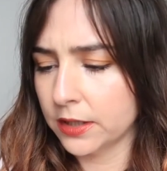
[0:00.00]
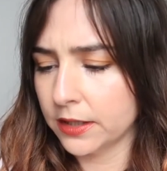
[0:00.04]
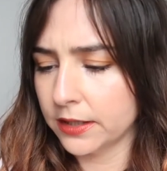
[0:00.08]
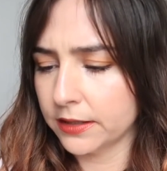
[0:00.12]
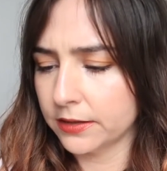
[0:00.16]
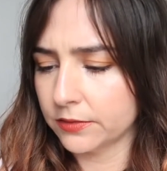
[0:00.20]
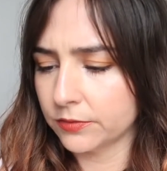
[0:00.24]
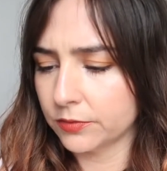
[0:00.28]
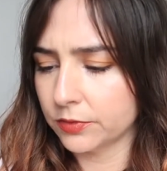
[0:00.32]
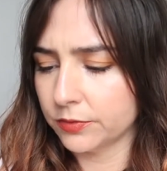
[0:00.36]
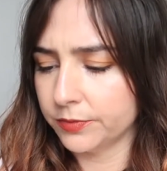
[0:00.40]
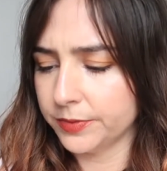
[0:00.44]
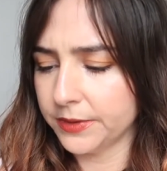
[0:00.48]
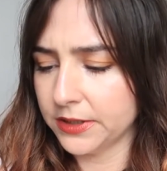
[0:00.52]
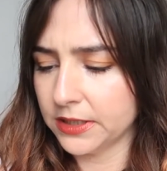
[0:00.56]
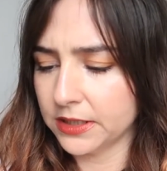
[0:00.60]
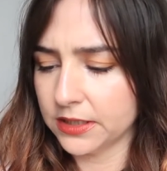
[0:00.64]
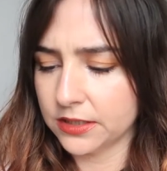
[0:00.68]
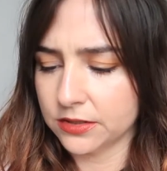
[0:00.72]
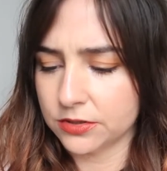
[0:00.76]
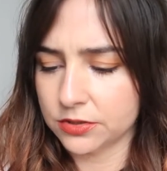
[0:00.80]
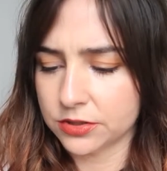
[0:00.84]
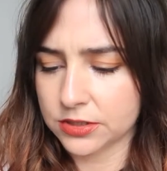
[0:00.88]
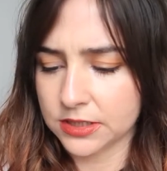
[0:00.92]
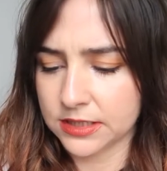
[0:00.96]
it will be
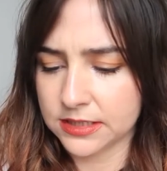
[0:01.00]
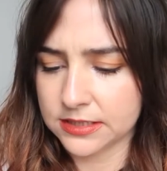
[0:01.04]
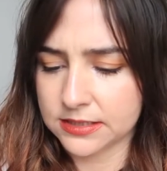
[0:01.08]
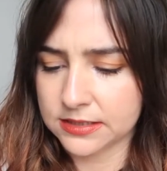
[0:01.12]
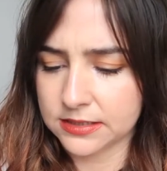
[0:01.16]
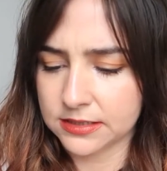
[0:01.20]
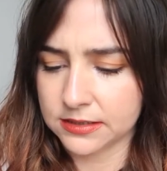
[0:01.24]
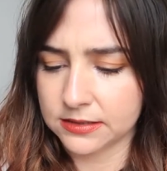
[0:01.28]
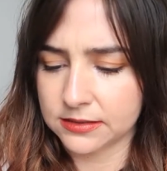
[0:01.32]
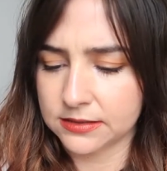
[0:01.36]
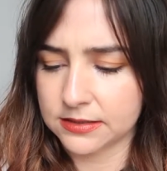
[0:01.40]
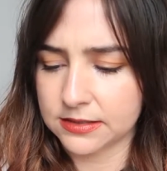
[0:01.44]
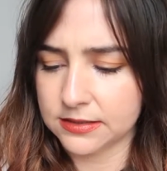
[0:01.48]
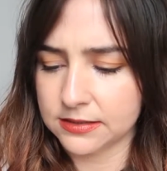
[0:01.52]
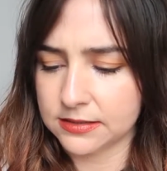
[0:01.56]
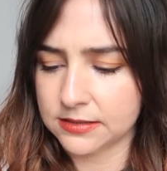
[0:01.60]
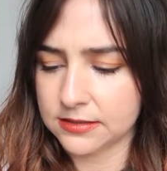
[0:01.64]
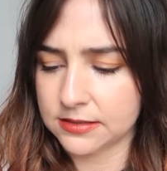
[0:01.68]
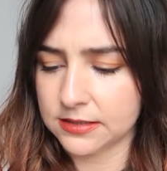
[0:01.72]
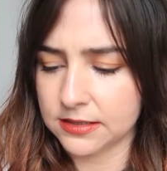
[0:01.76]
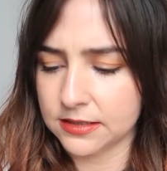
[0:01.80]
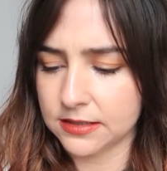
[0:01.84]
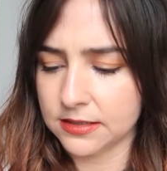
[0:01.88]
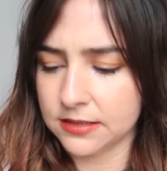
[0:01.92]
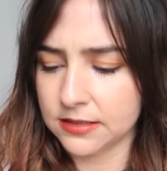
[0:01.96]
interesting to
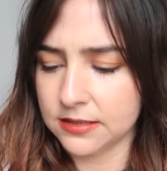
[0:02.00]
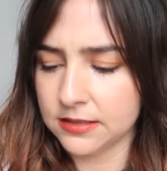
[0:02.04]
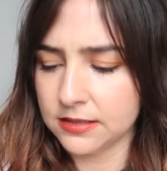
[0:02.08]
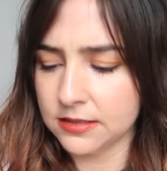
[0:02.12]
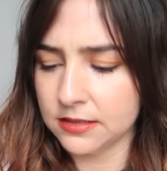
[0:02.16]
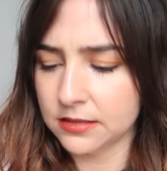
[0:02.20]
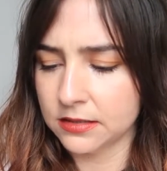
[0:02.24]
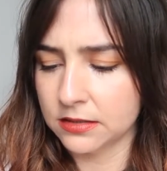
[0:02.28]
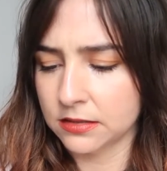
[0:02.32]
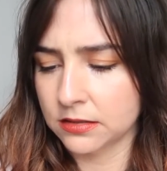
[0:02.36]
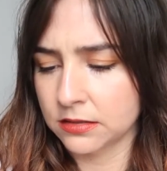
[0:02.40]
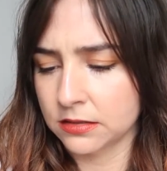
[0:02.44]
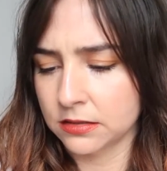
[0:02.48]
see.